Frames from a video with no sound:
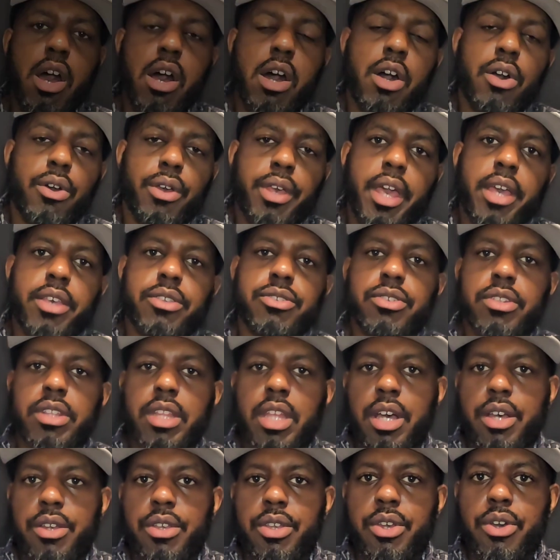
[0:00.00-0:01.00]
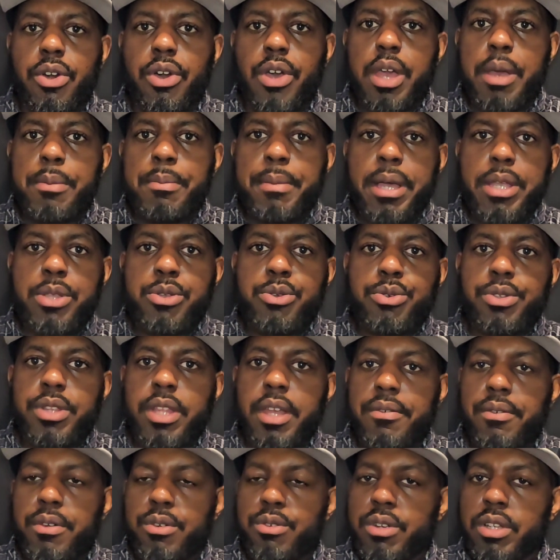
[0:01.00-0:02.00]
Okay, so now you got Emmanuel
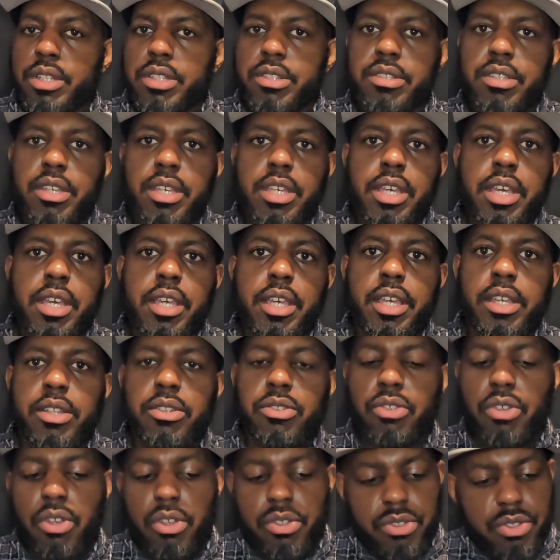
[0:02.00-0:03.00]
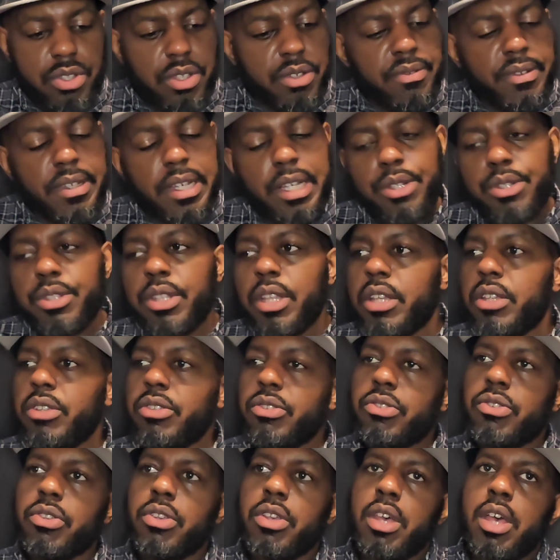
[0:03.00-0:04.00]
Navarrete against Oscar
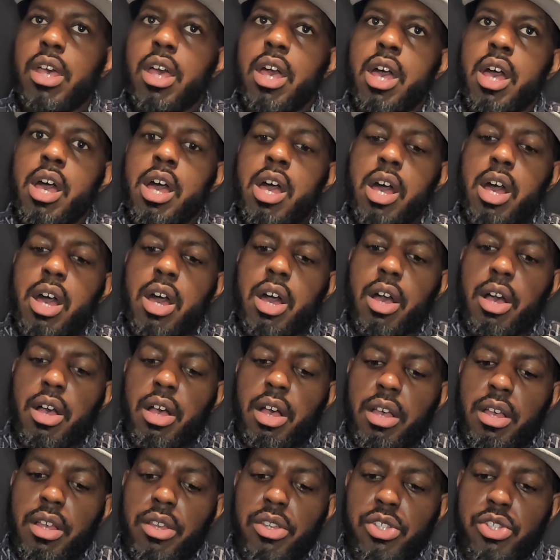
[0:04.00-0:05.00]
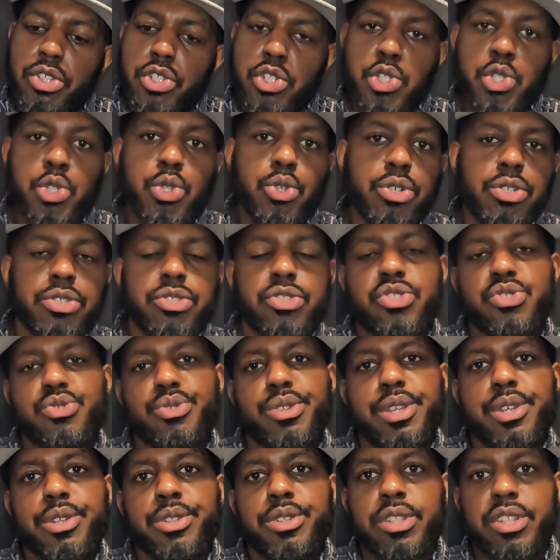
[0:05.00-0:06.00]
Valdez. Short and
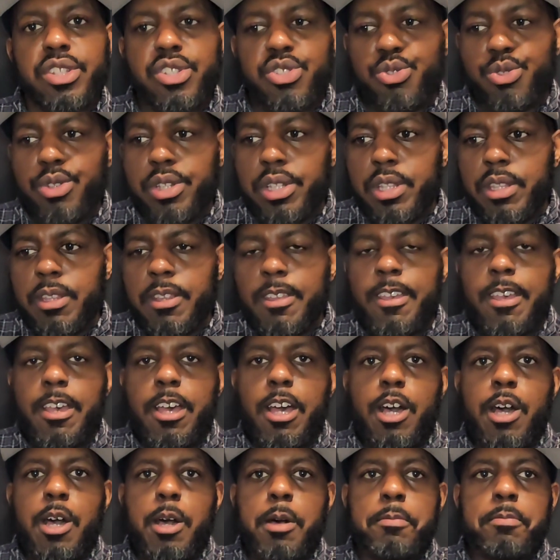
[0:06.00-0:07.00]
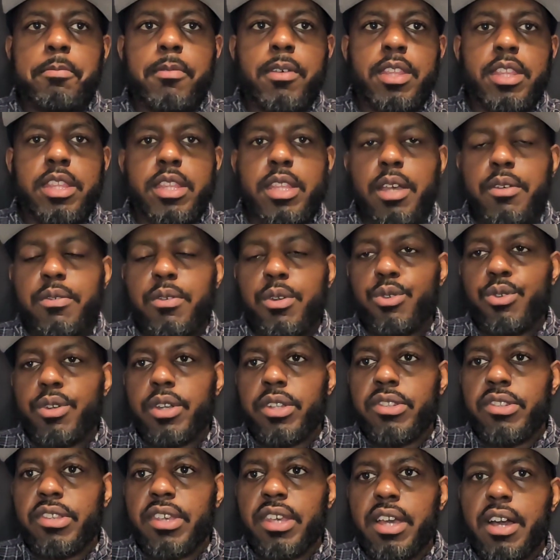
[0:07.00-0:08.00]
sweet on this one.
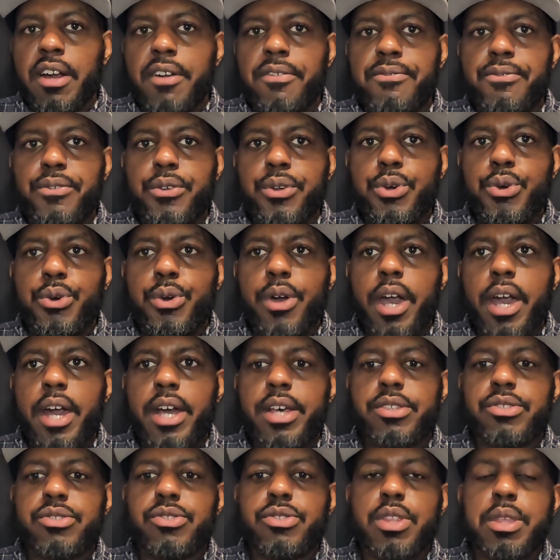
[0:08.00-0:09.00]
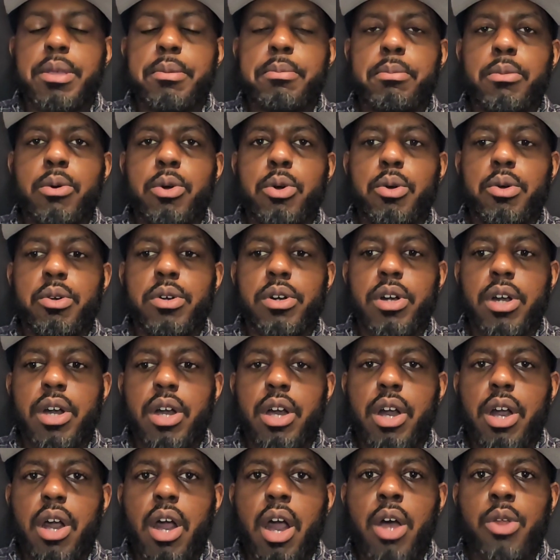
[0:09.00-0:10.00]
Navarrete, I feel, has the more
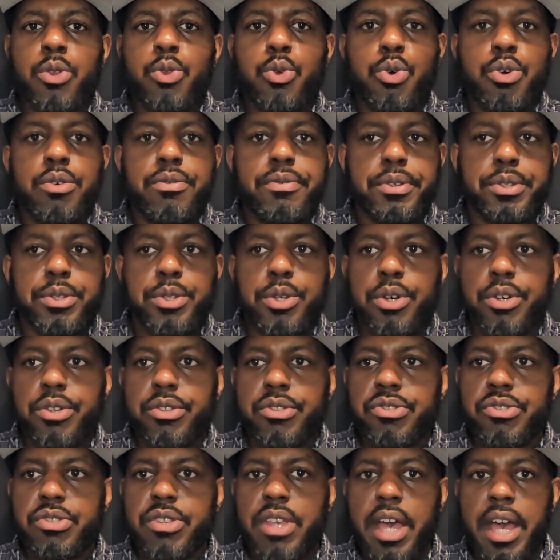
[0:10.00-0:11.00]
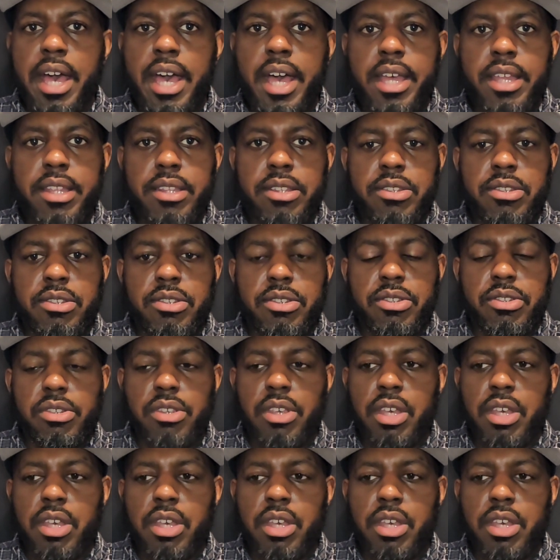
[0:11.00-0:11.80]
unorthodox and